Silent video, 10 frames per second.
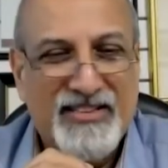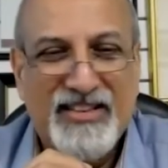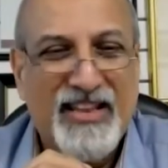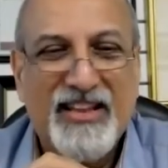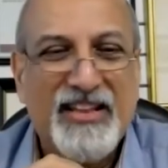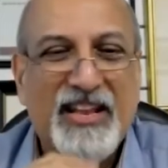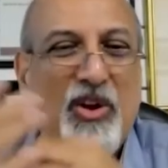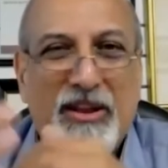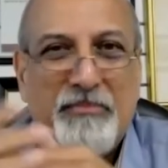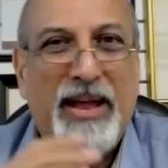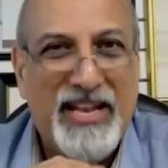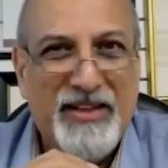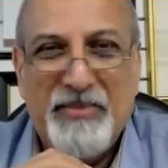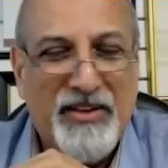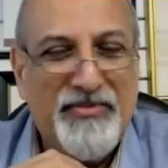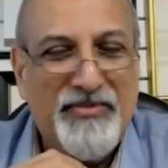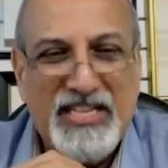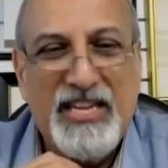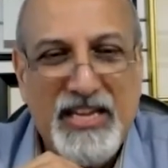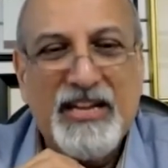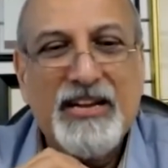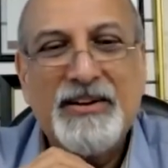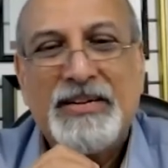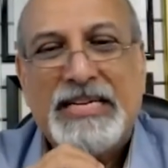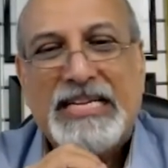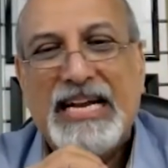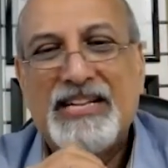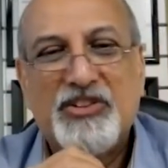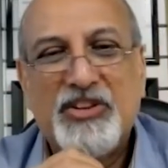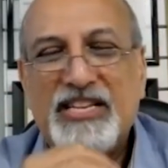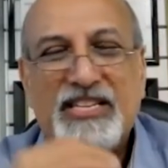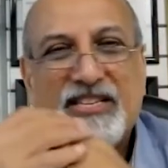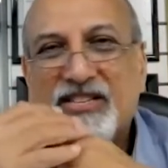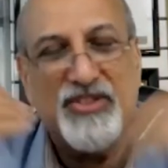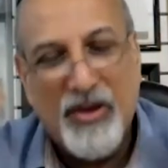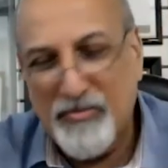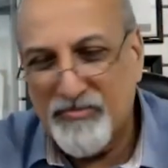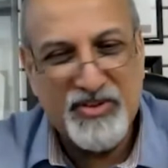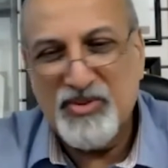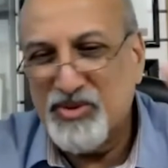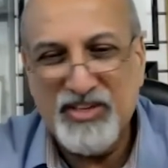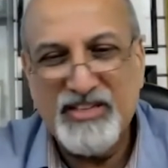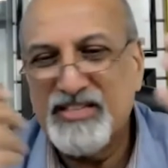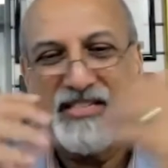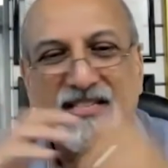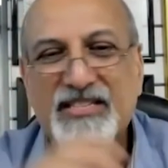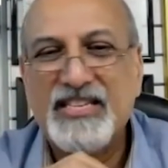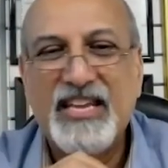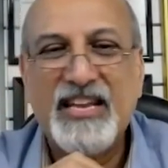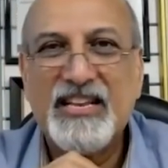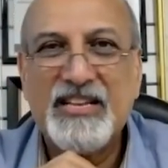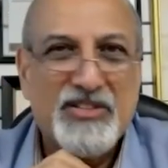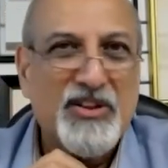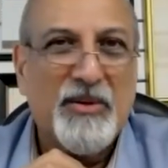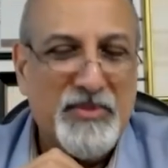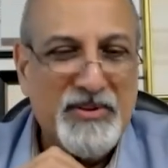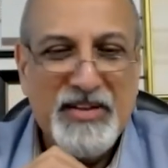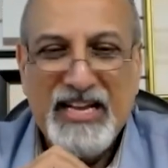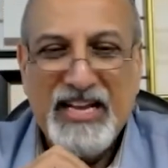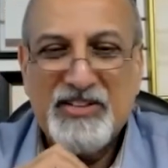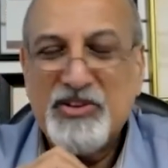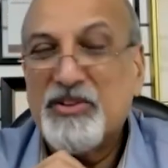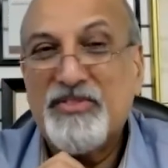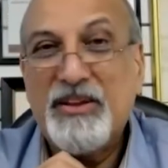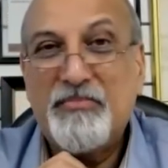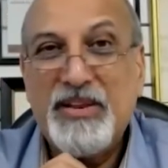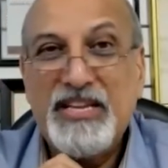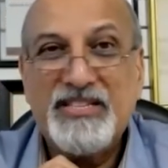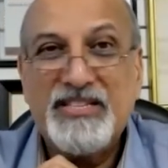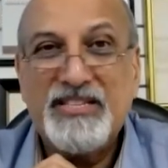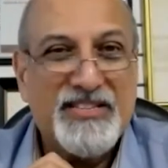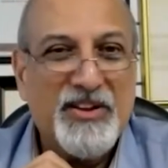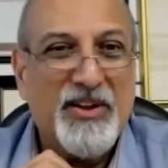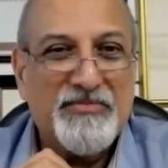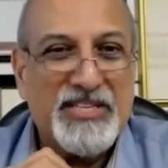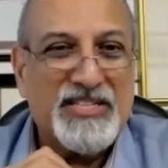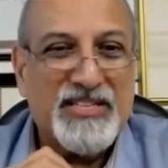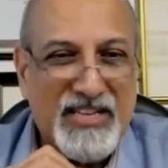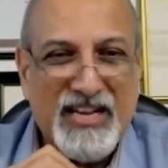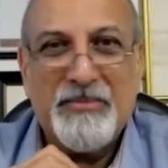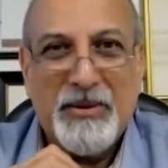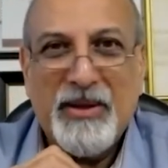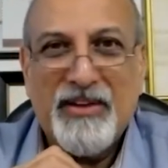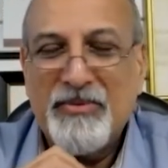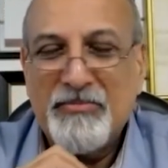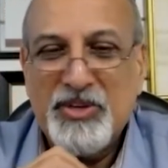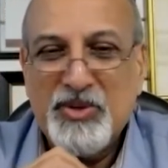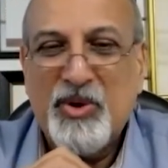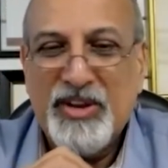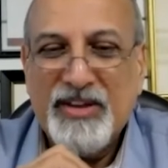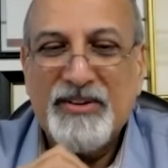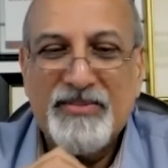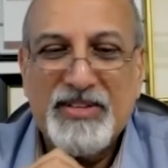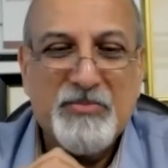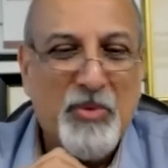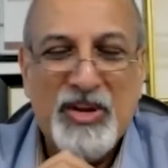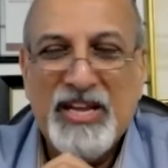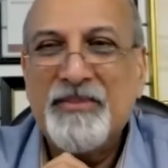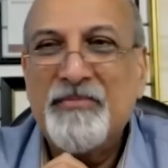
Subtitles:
They call it pandemic fatigue. And so they just stopped the social distancing and they stopped it. And so I was very pleased, I'm just coming back from Pretoria this morning.